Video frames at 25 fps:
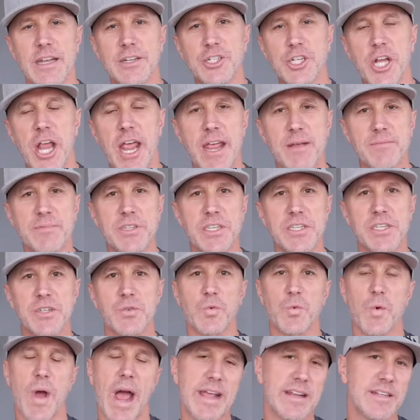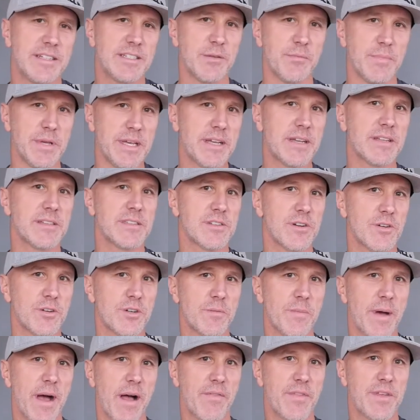James is right to be concerned
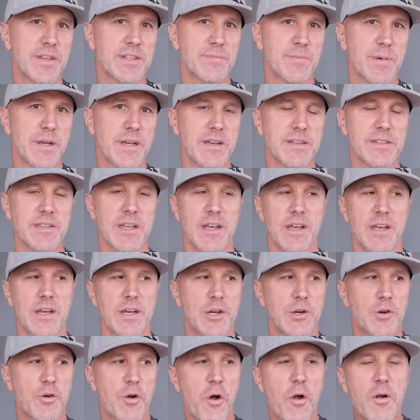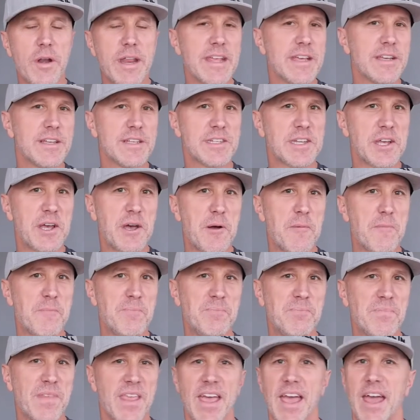about this because
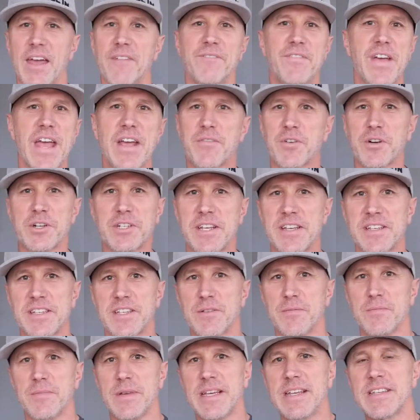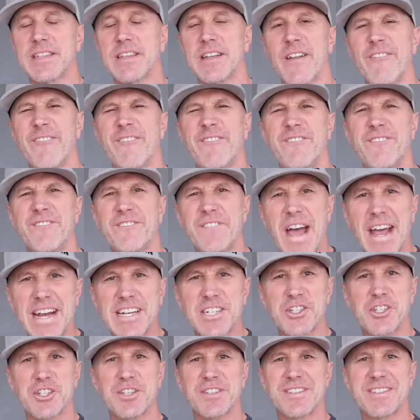cronyism and favoritism is an
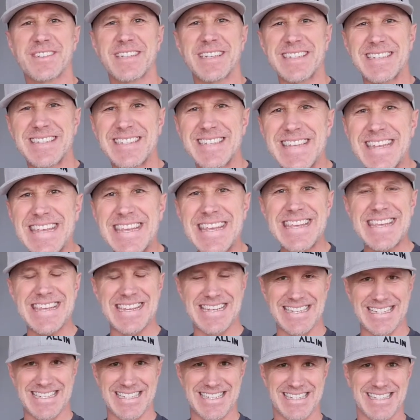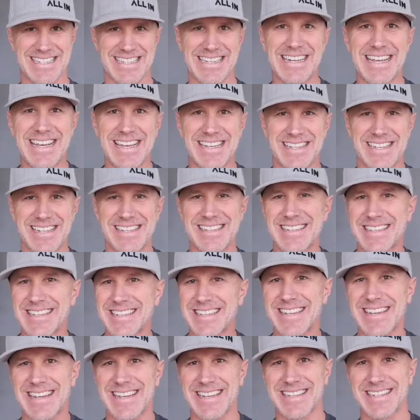infectious disease. It is. It's a
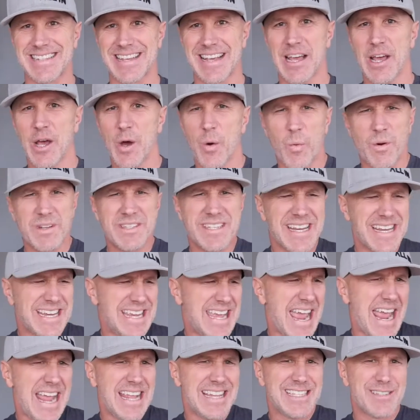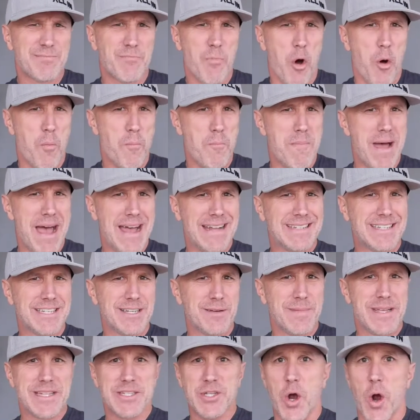disease. Once it gains
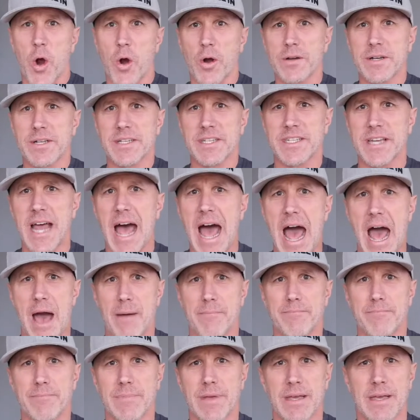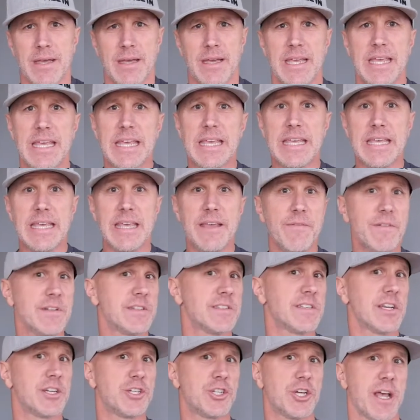momentum, it's hard to stop. He even
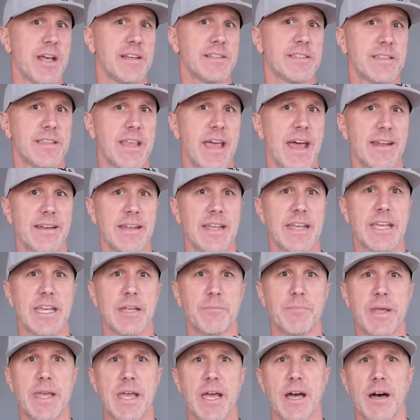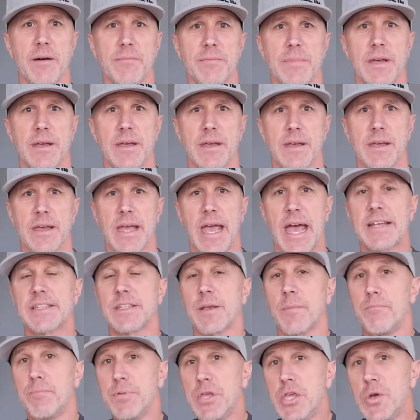suggests that it can become as
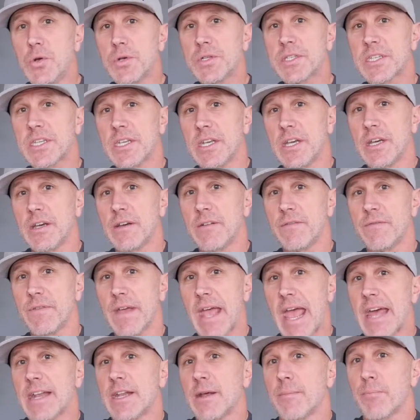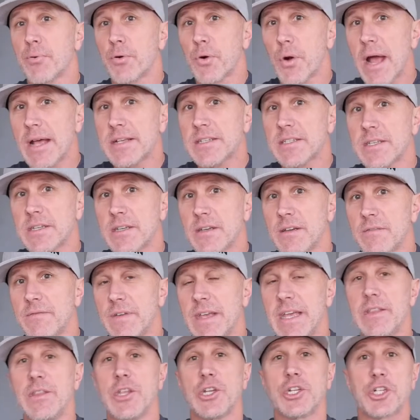abusive and oppressive
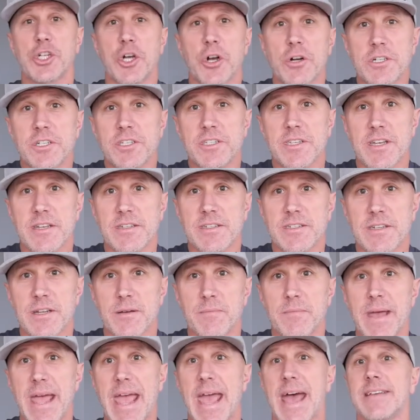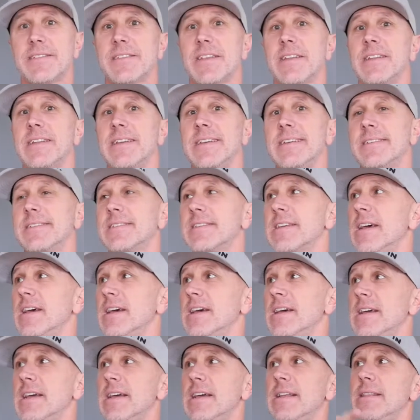in the church system as it is
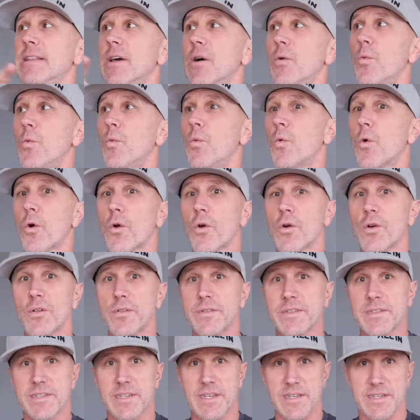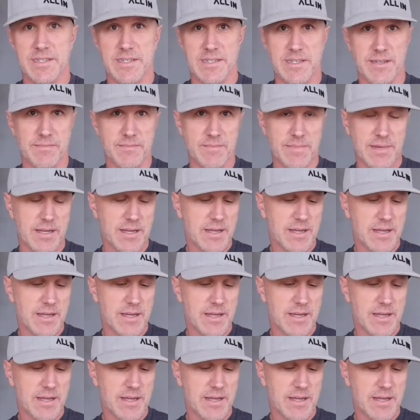in the world system.